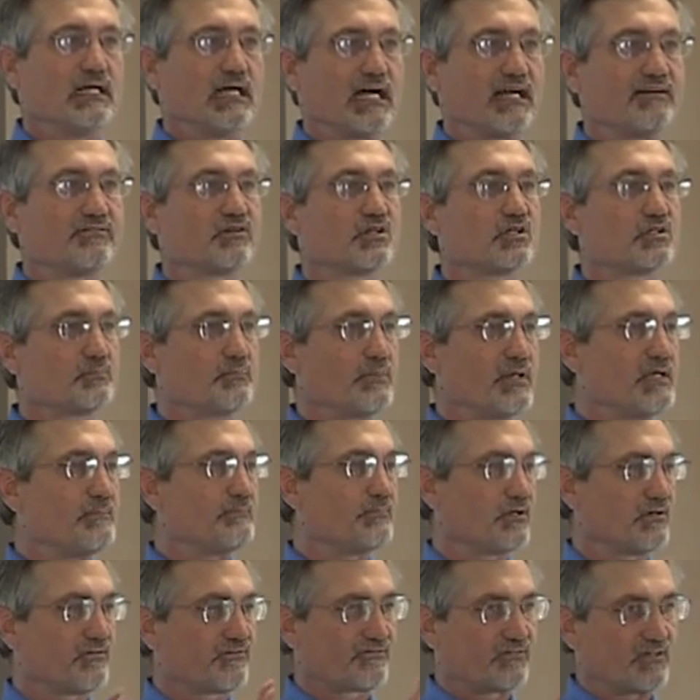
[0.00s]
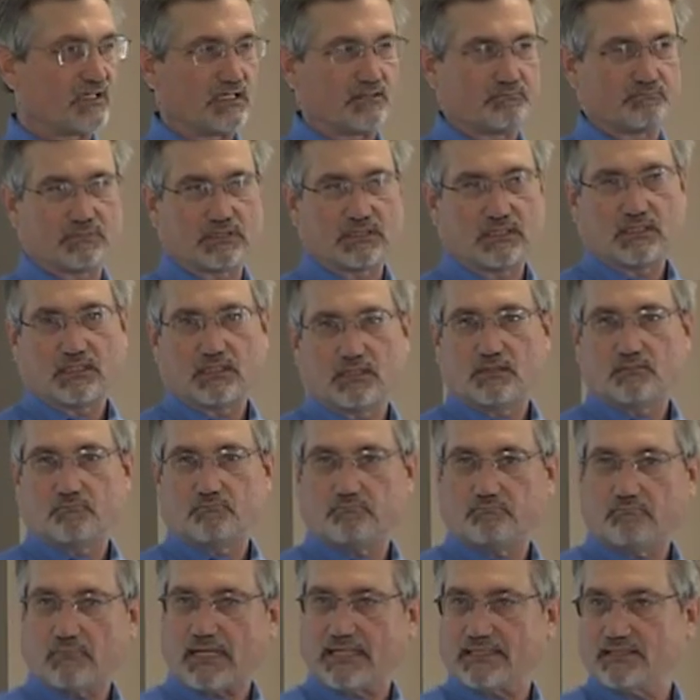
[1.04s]
I've heard people from
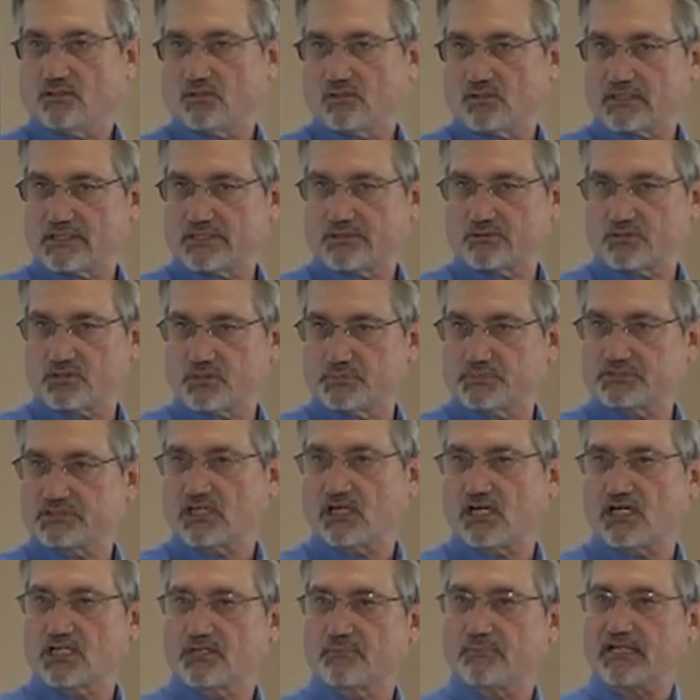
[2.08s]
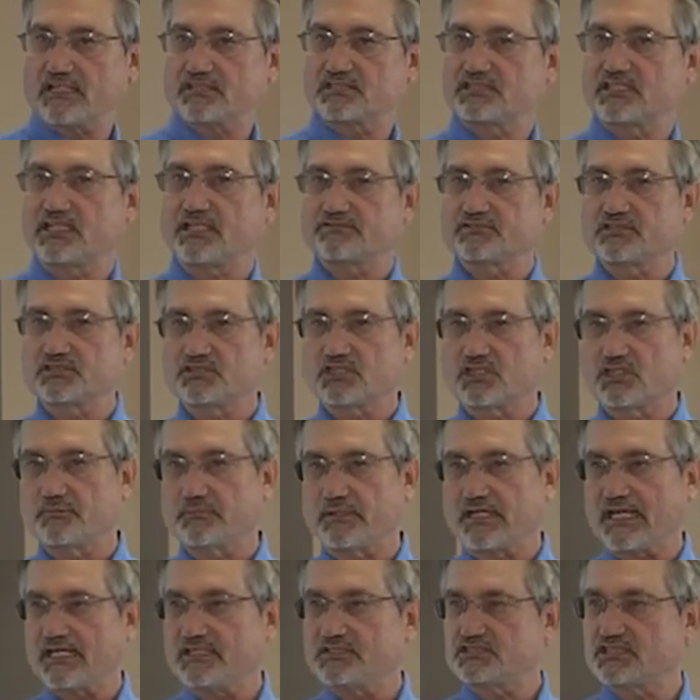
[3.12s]
minority groups talk about
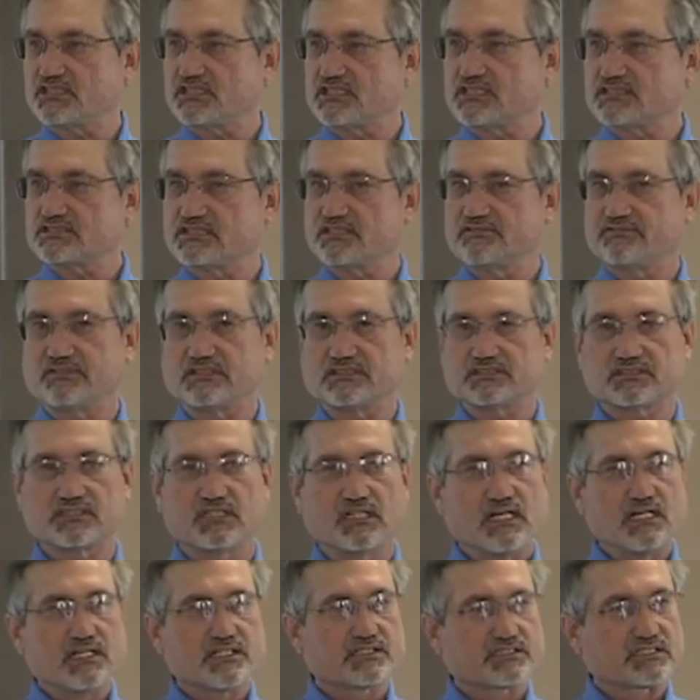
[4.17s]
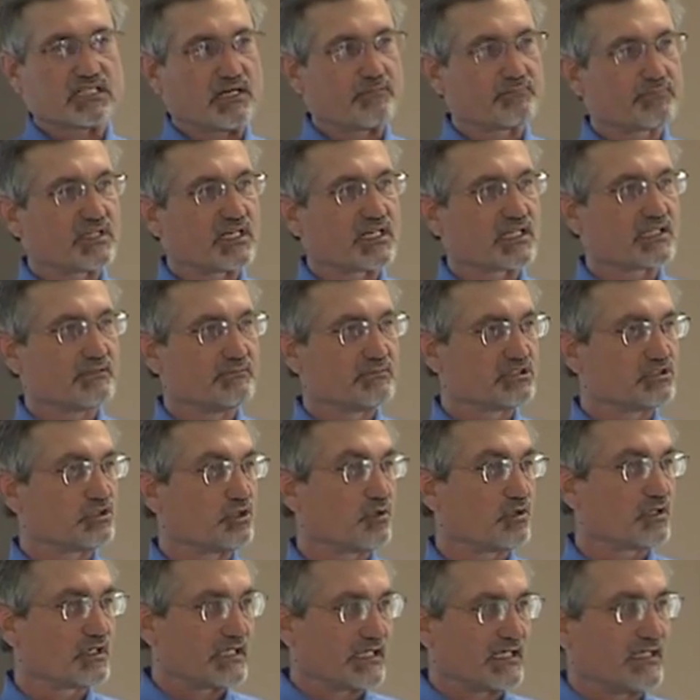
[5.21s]
self-determination as if it's something the
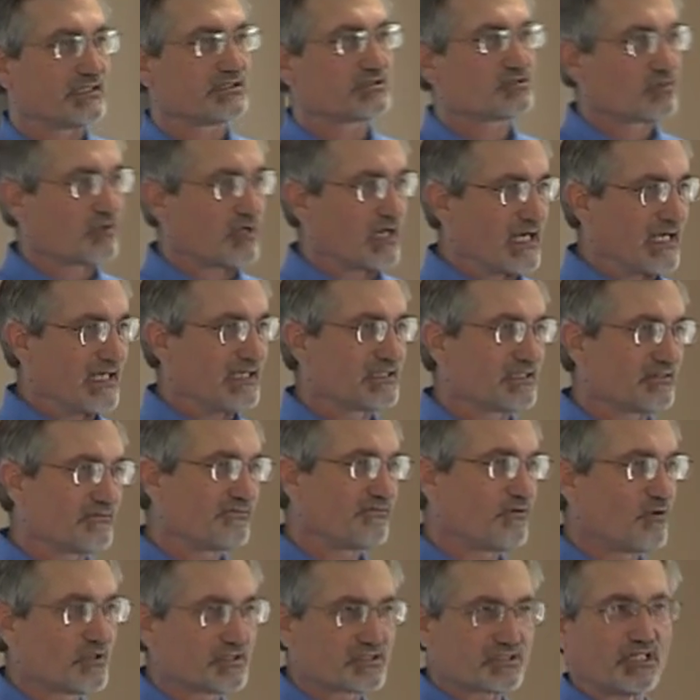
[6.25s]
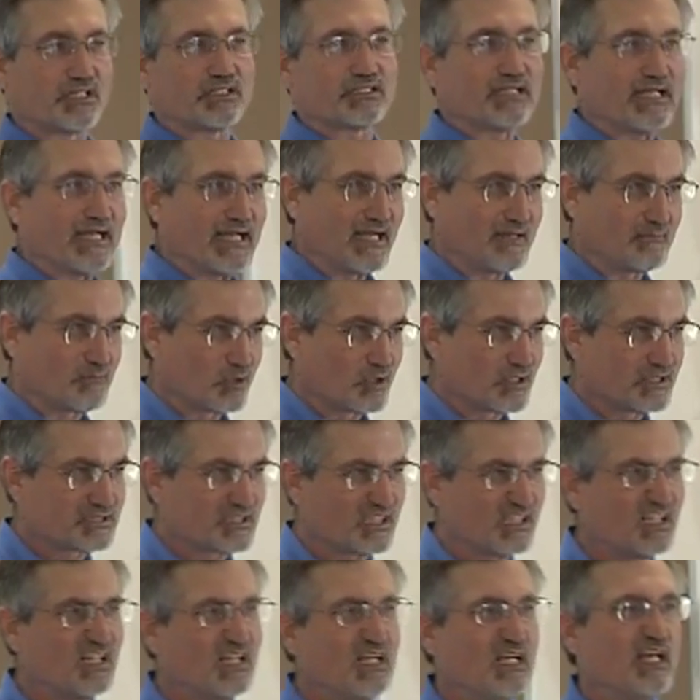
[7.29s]
majority is trying to force on them, or it's
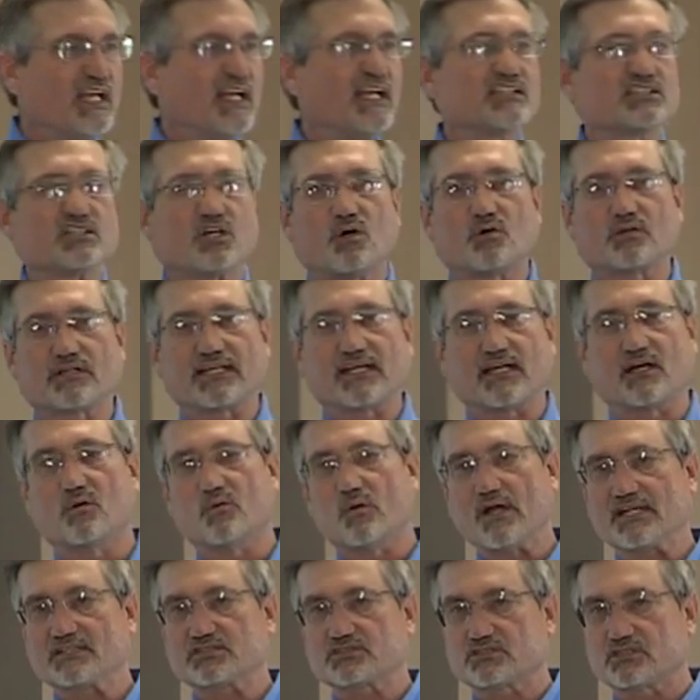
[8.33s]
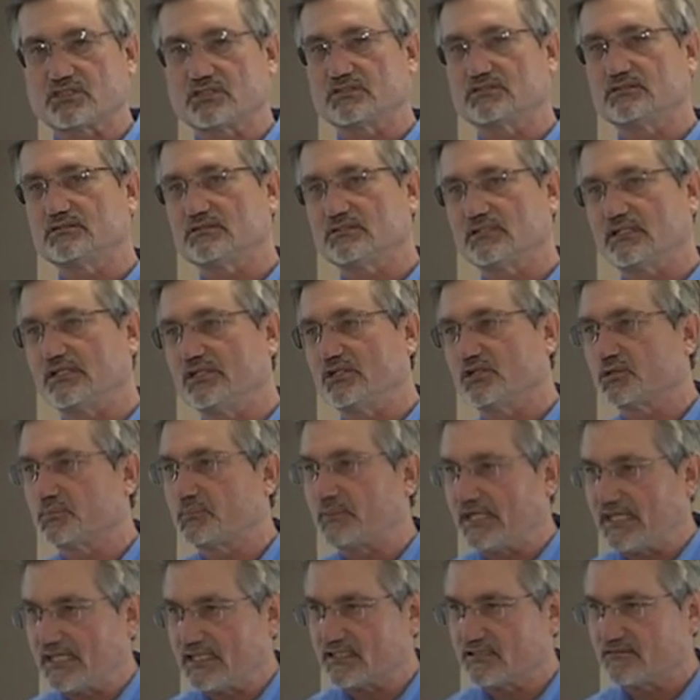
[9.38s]
a, it's only a Western
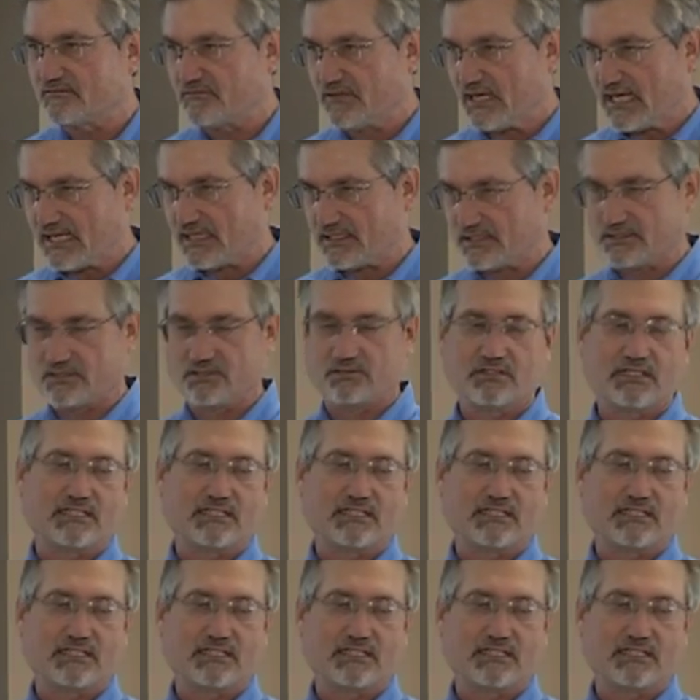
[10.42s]
European value.